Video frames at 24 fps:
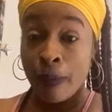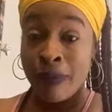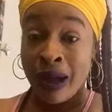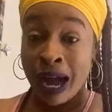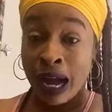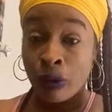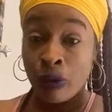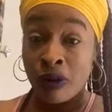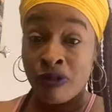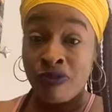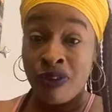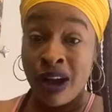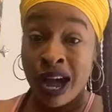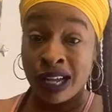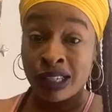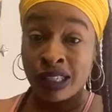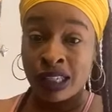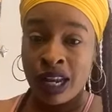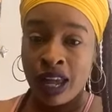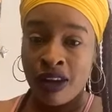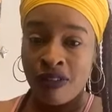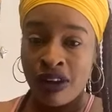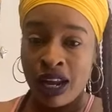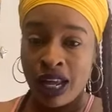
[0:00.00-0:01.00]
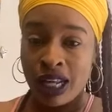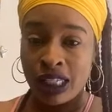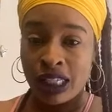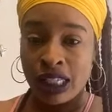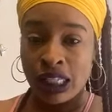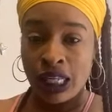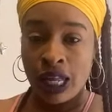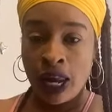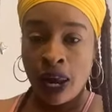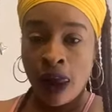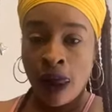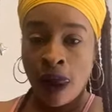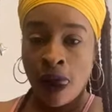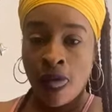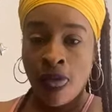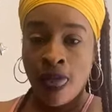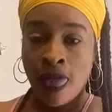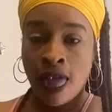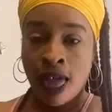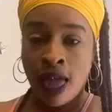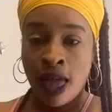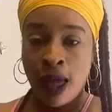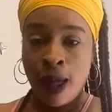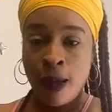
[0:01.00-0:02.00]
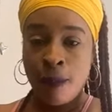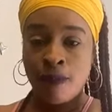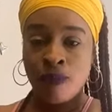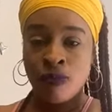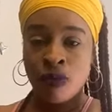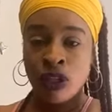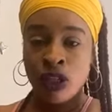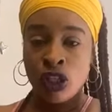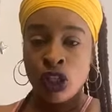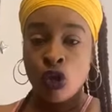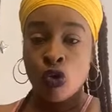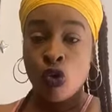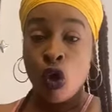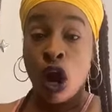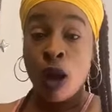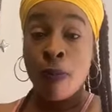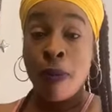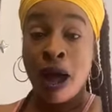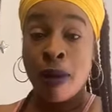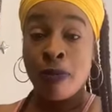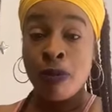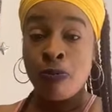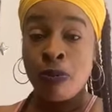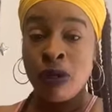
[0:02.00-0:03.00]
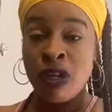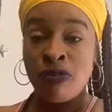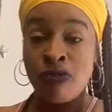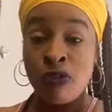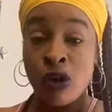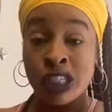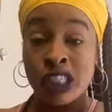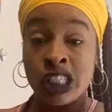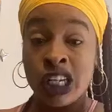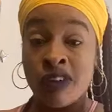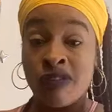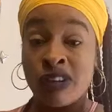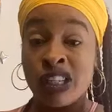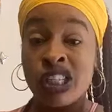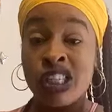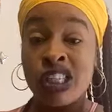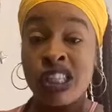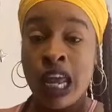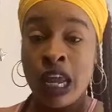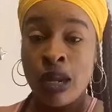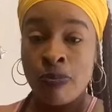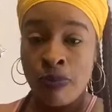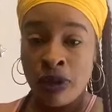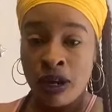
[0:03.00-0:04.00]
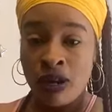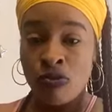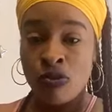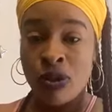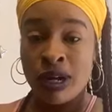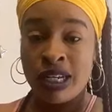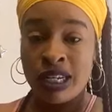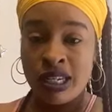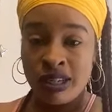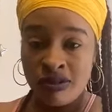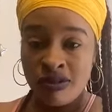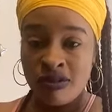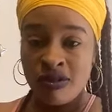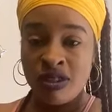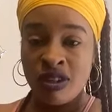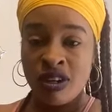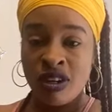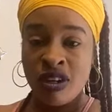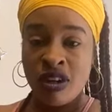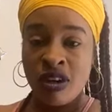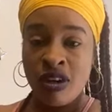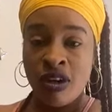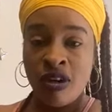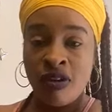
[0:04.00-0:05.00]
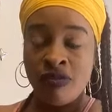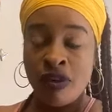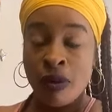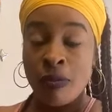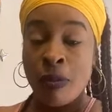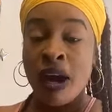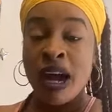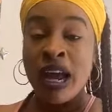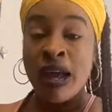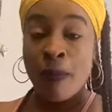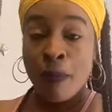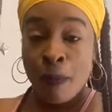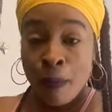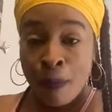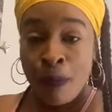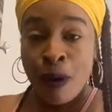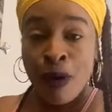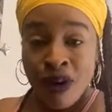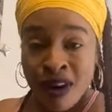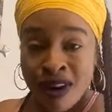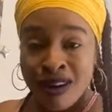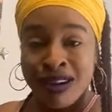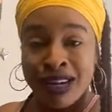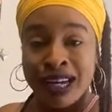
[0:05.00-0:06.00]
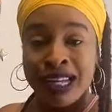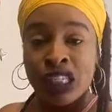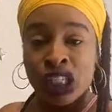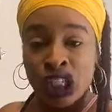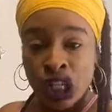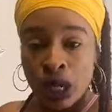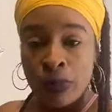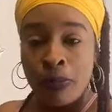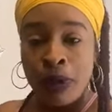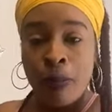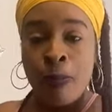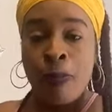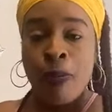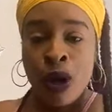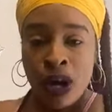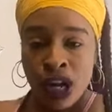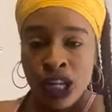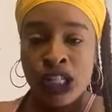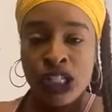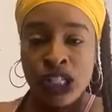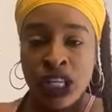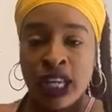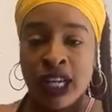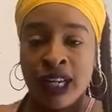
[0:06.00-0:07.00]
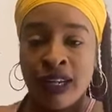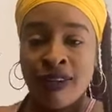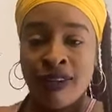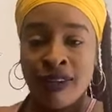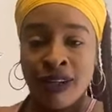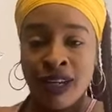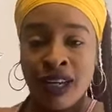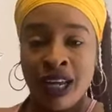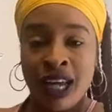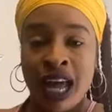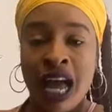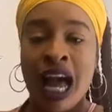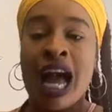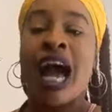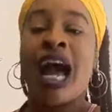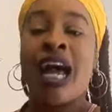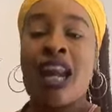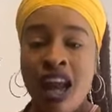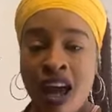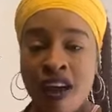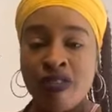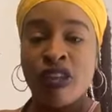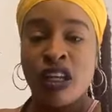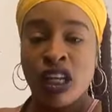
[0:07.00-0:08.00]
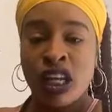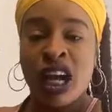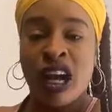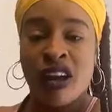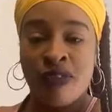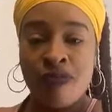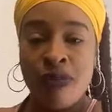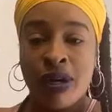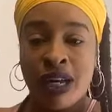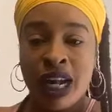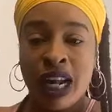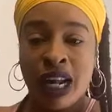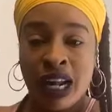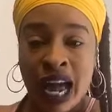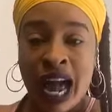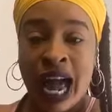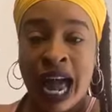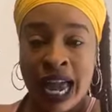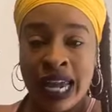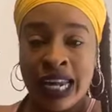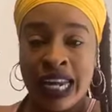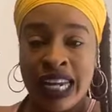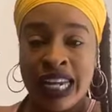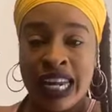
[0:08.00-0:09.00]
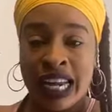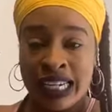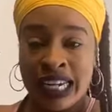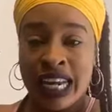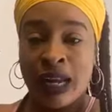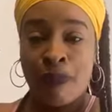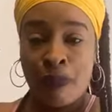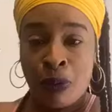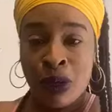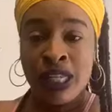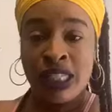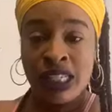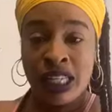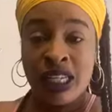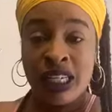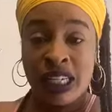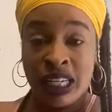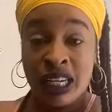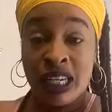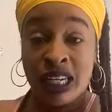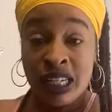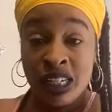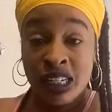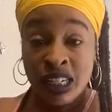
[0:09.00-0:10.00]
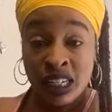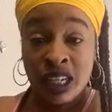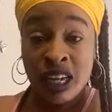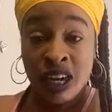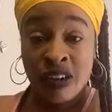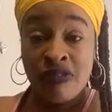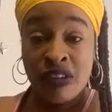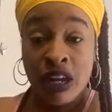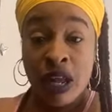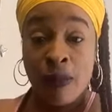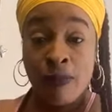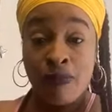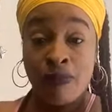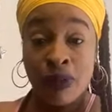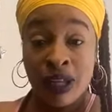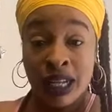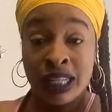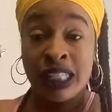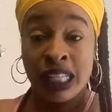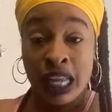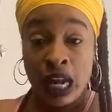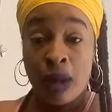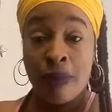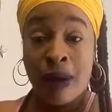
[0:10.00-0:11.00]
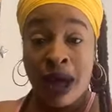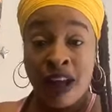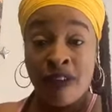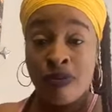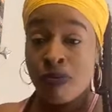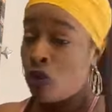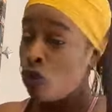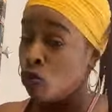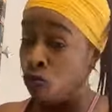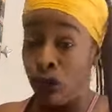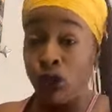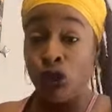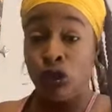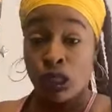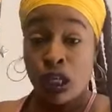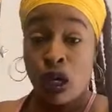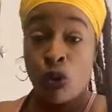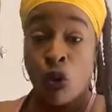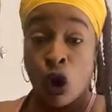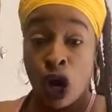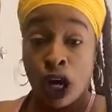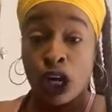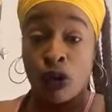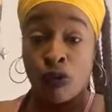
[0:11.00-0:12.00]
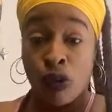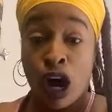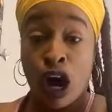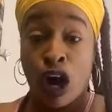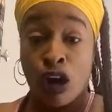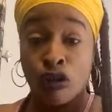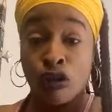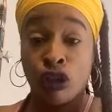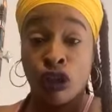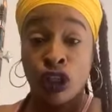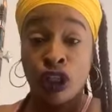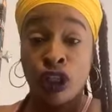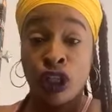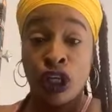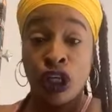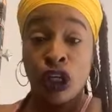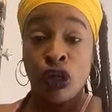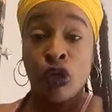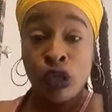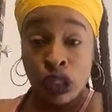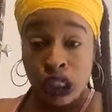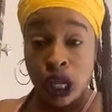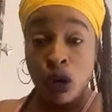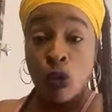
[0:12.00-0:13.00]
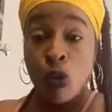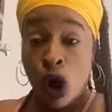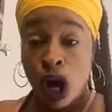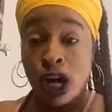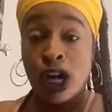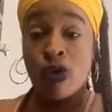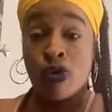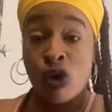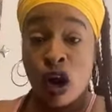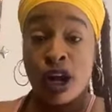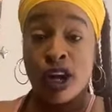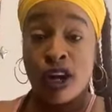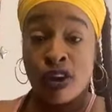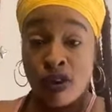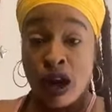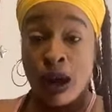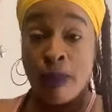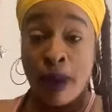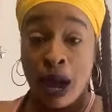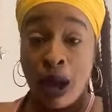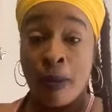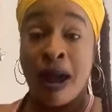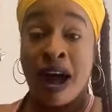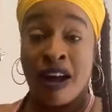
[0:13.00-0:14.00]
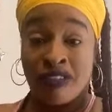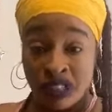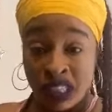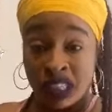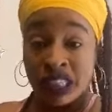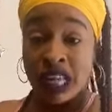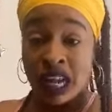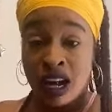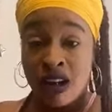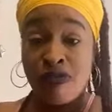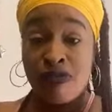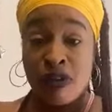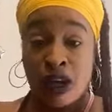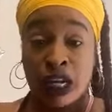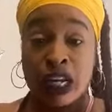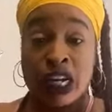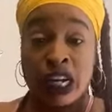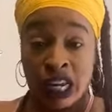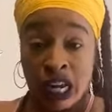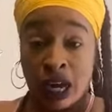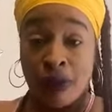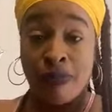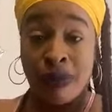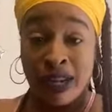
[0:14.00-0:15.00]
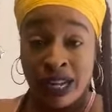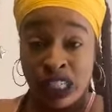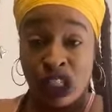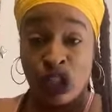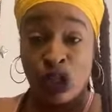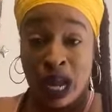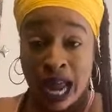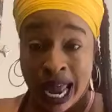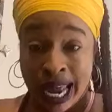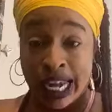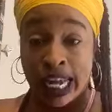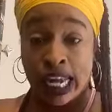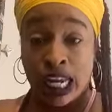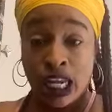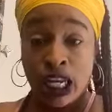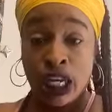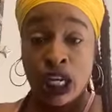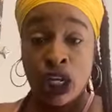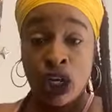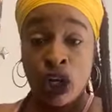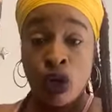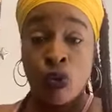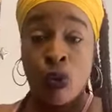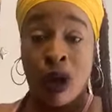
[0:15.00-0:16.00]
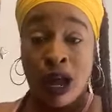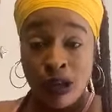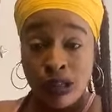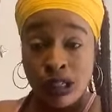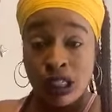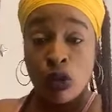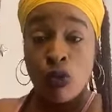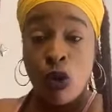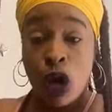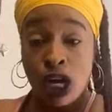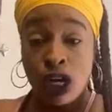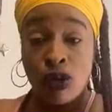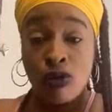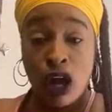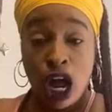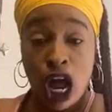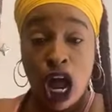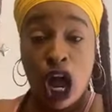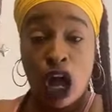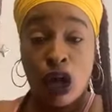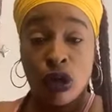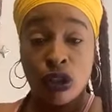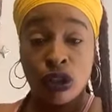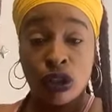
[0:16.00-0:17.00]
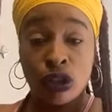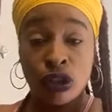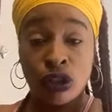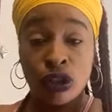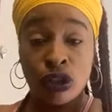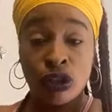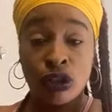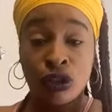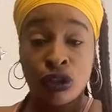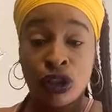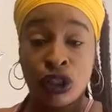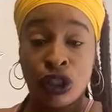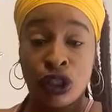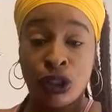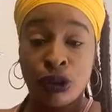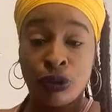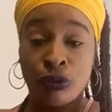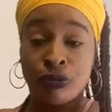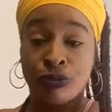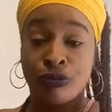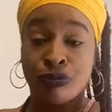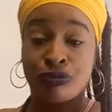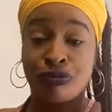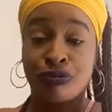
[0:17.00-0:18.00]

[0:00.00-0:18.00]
I back with facts and evidence. Huh? The Royal Bahamas Police Force have a statement written from a legitimate person and have the government ID that their person give them and say they buy from you, but you still walking around. You still walking around and Grand Bahama after selling fucking the government the shit ID. Why you still walking around? Okay.